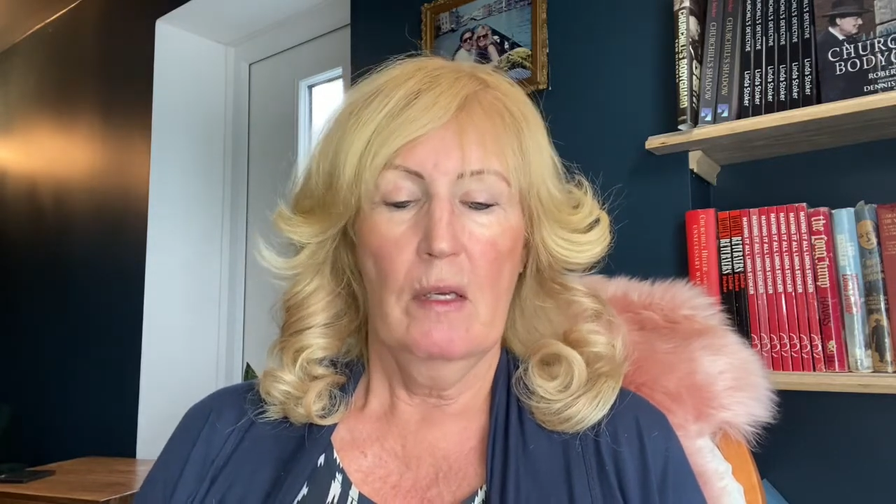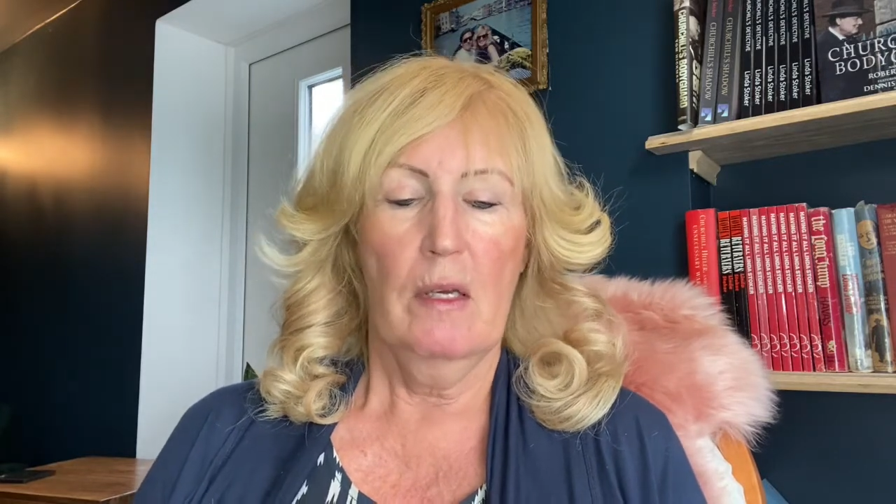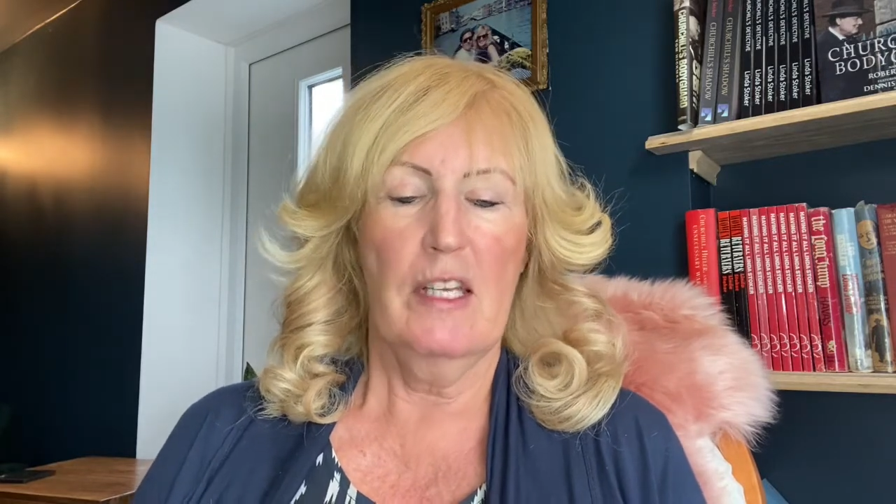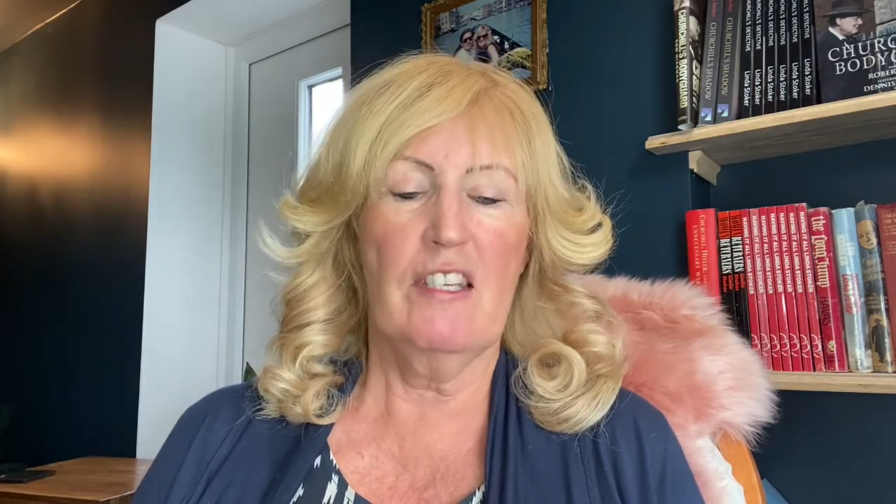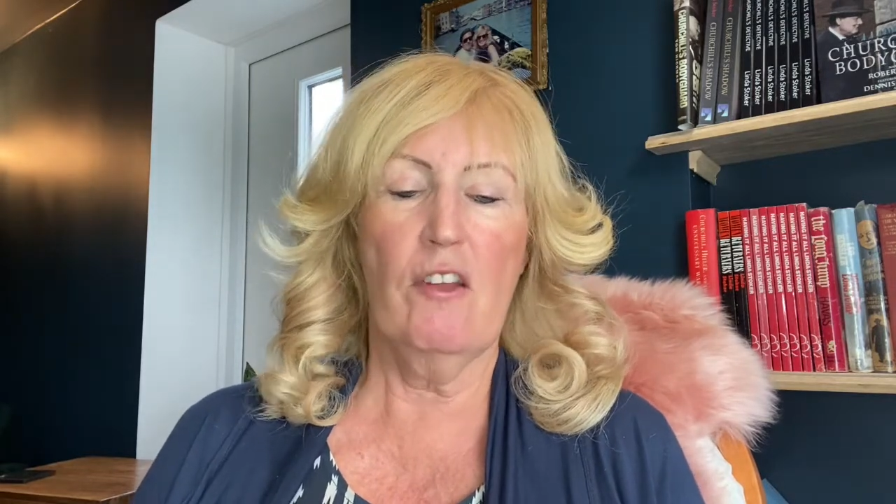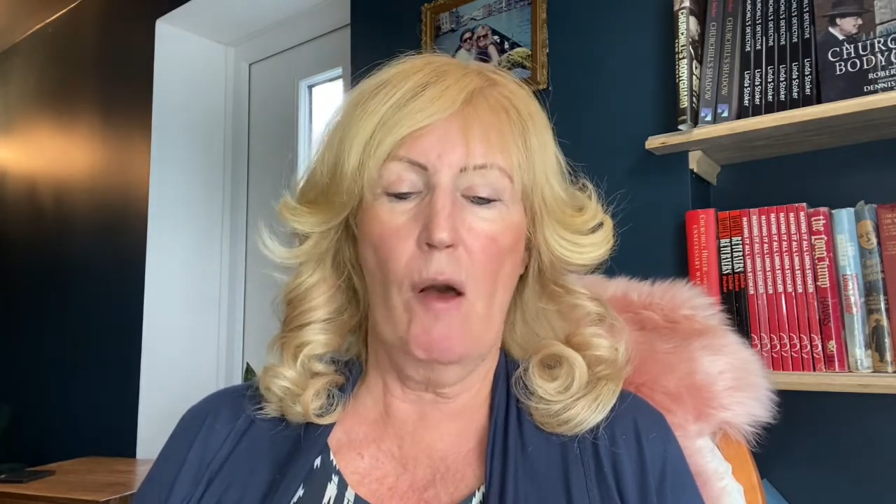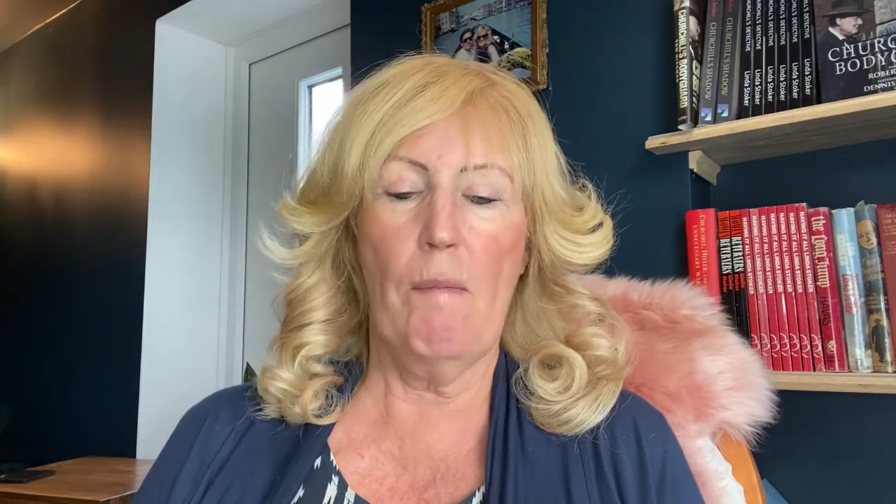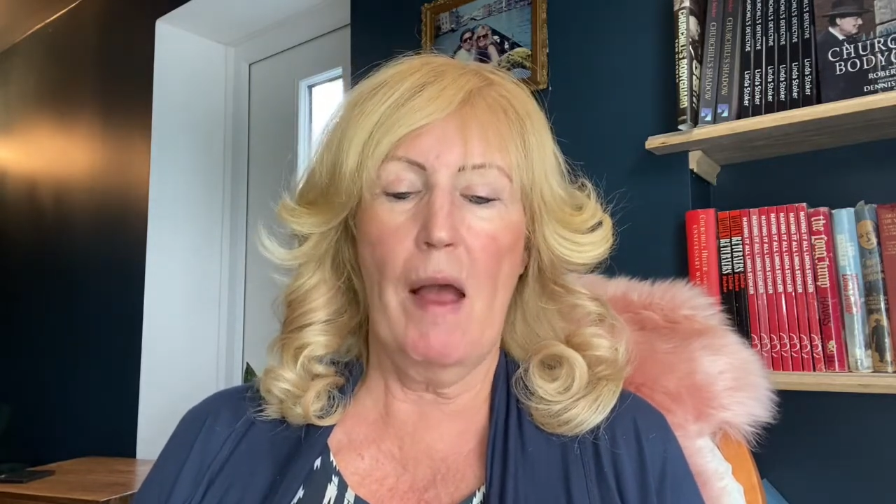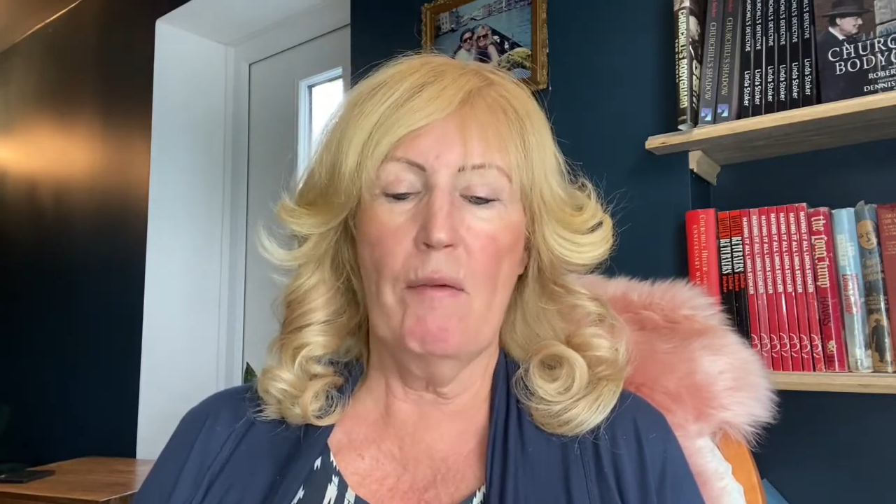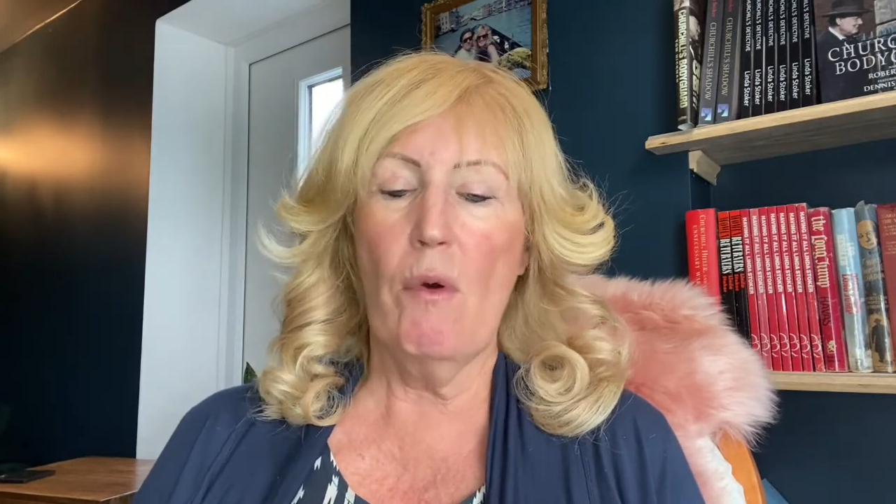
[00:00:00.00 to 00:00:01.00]
It's not
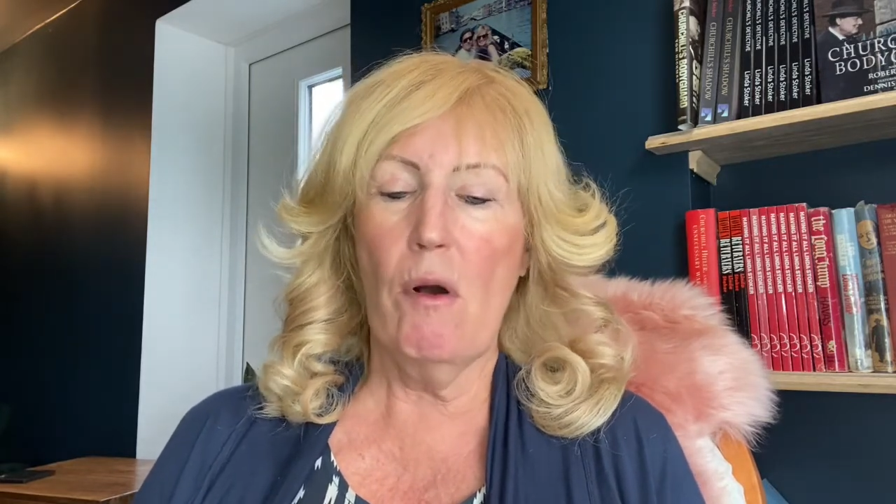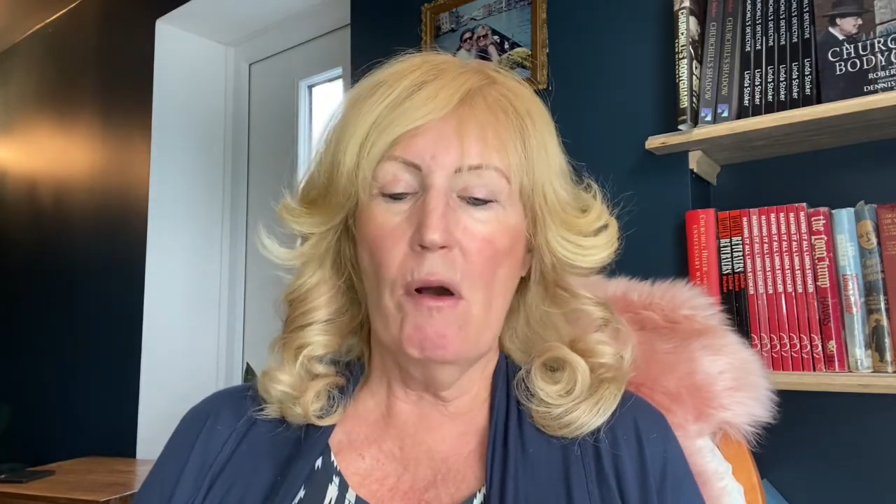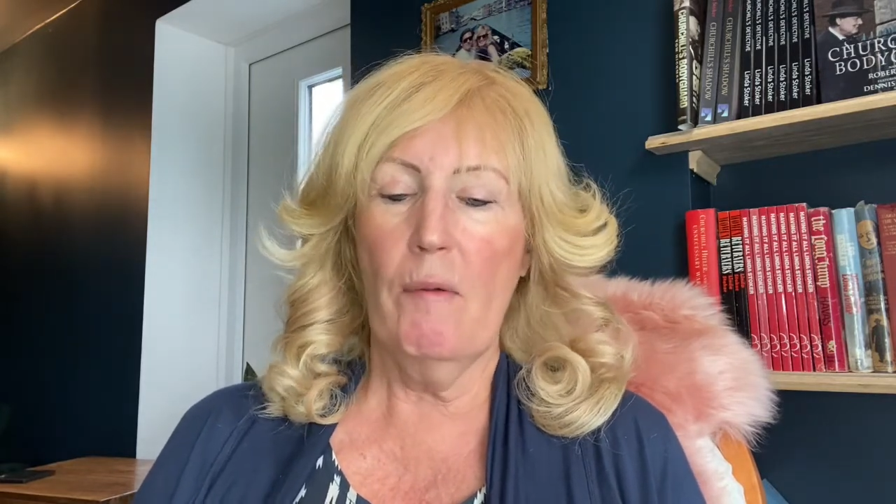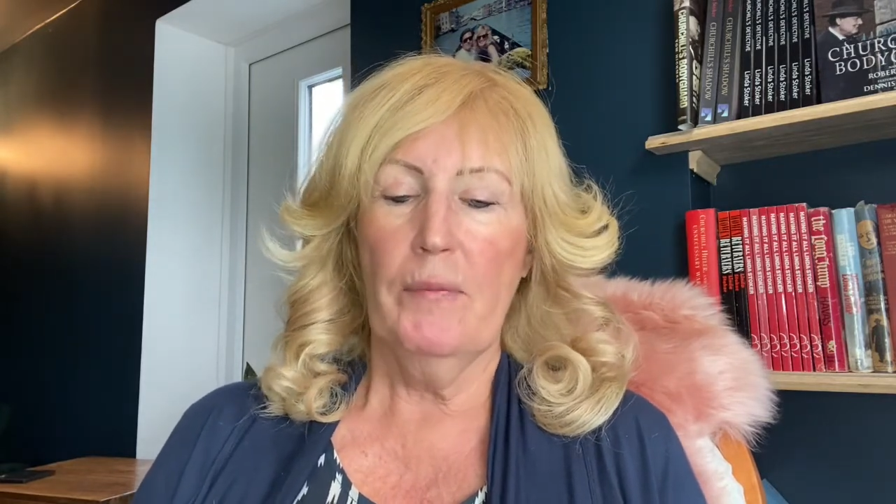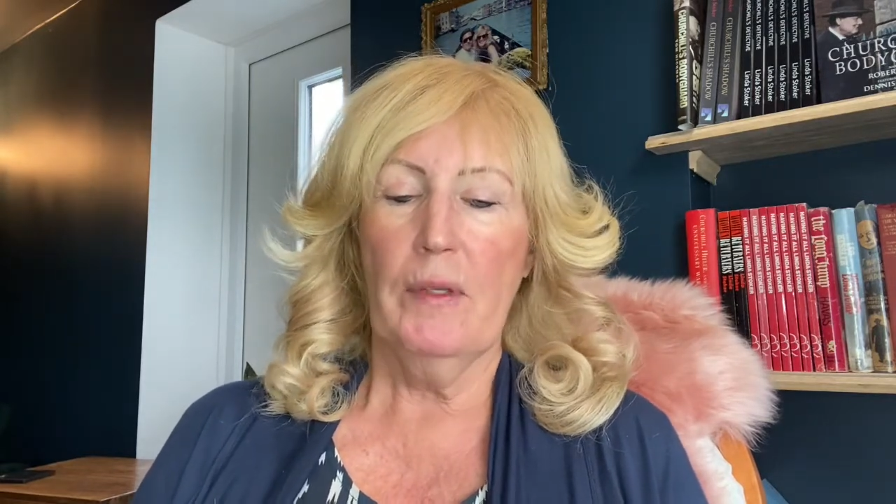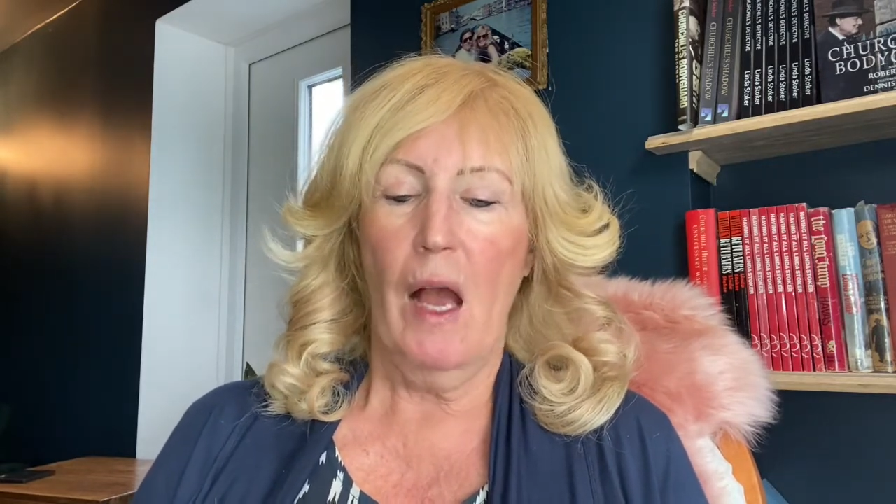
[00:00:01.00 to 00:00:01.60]
my war.